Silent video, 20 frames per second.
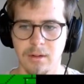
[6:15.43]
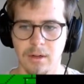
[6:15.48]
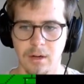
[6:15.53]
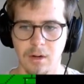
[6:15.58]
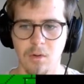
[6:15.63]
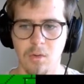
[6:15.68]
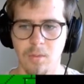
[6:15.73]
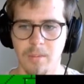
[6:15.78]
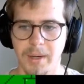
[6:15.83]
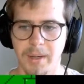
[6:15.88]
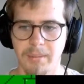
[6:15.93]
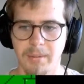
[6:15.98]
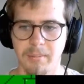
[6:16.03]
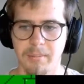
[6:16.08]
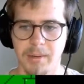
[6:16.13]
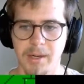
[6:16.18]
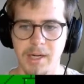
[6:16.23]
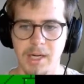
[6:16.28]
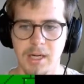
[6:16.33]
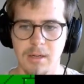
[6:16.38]
Oh baby
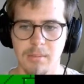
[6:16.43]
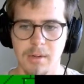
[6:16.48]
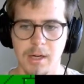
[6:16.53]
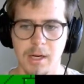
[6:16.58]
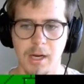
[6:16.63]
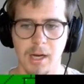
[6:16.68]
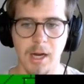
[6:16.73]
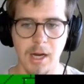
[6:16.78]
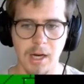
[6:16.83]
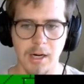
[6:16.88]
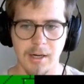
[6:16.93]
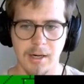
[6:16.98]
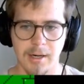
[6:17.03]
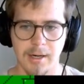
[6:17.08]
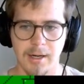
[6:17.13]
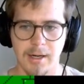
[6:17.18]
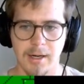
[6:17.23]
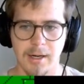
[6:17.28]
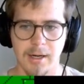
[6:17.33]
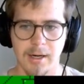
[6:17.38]
baby. Na
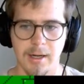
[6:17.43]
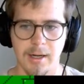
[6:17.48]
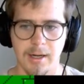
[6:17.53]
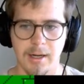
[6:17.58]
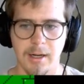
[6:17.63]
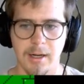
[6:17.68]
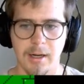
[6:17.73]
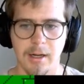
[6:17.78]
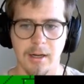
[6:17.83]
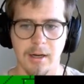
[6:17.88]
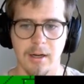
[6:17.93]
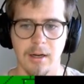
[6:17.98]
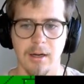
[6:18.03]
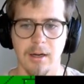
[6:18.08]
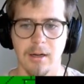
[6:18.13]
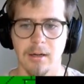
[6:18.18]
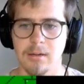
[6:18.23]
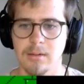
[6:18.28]
na na na na na na.